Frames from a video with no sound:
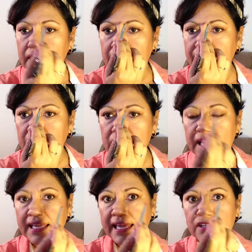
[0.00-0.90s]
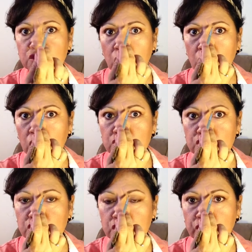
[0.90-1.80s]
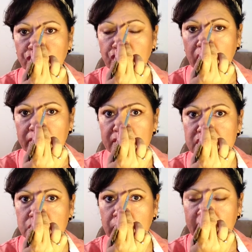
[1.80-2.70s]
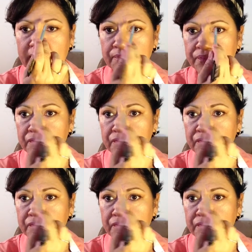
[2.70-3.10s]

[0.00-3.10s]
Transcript: And then again, don't go too far this way.